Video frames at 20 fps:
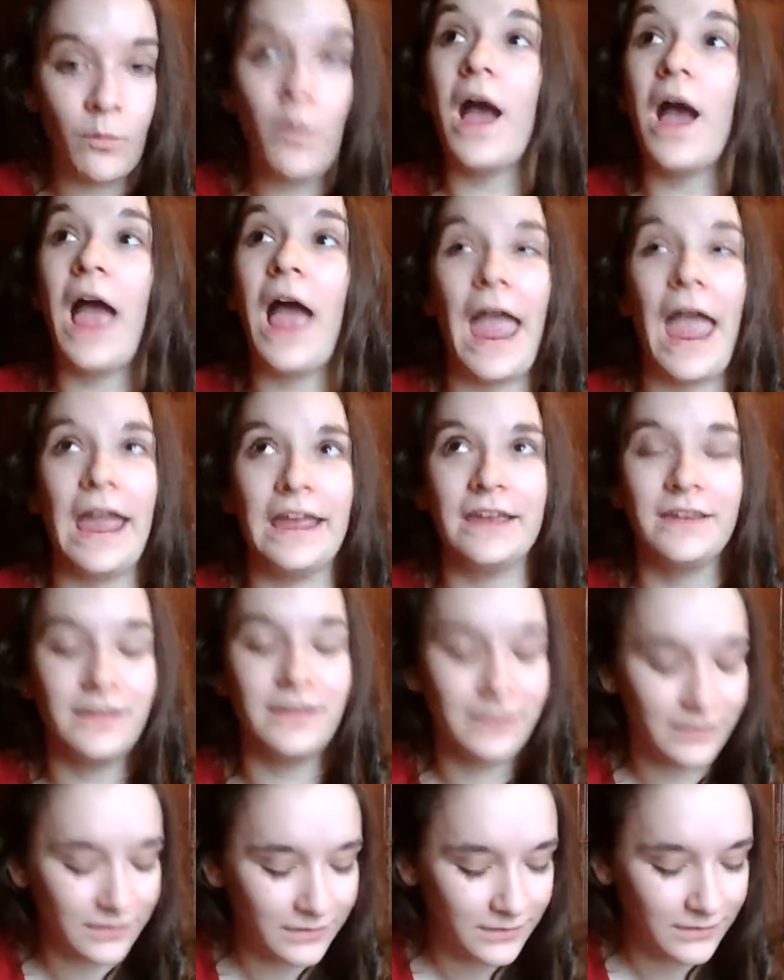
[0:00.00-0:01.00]

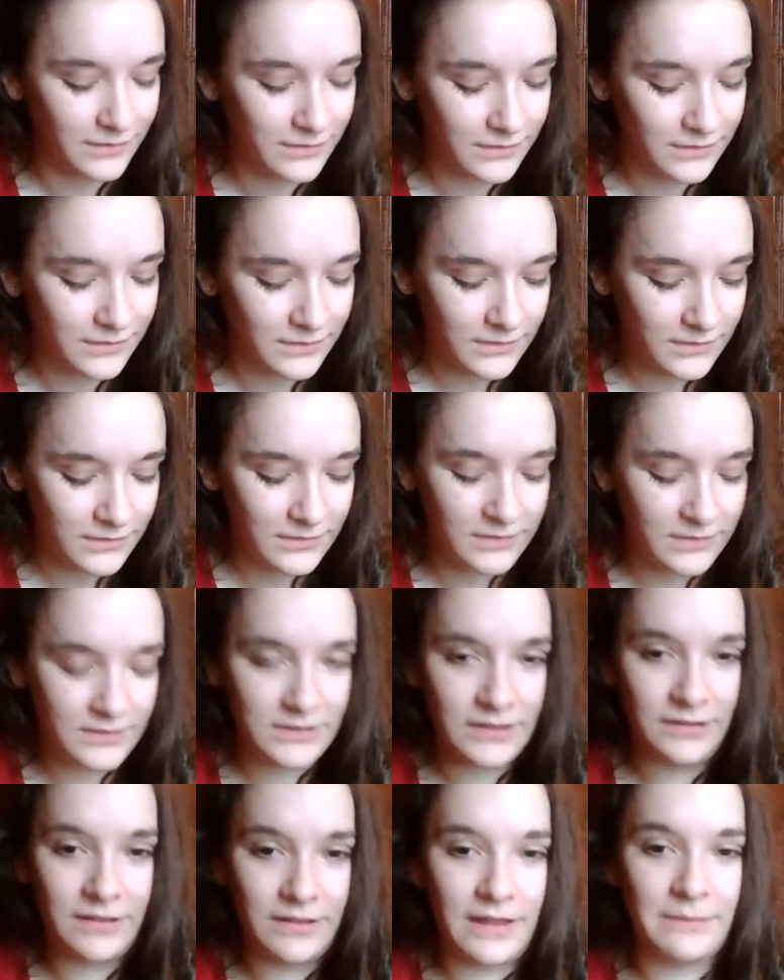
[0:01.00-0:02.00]
Why?
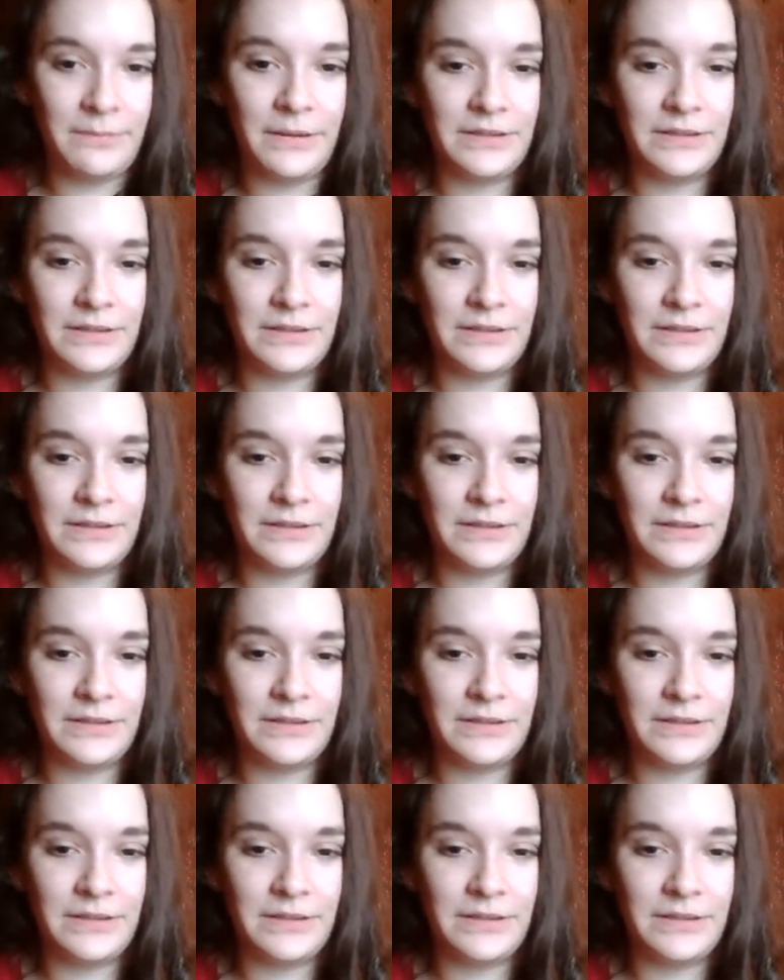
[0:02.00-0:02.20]
So that